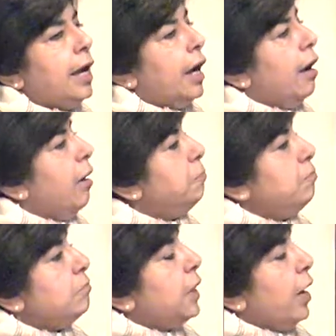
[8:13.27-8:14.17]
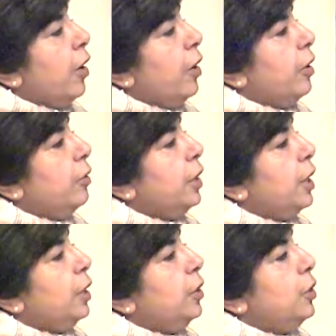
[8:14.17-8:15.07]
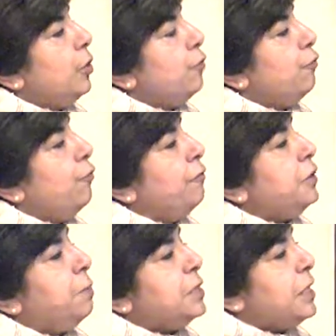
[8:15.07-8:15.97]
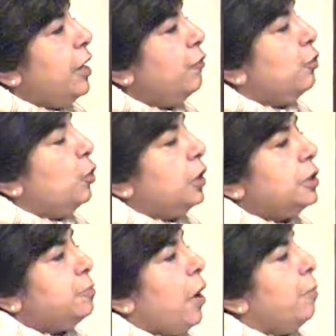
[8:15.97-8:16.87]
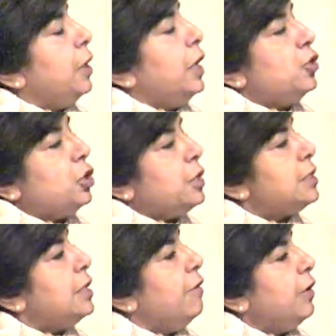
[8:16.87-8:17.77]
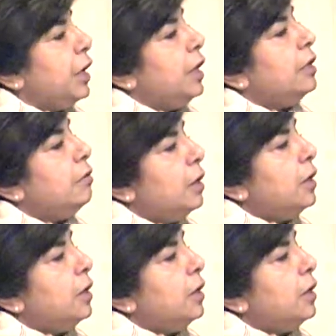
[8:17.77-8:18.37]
There are, 50% of the world's population is living in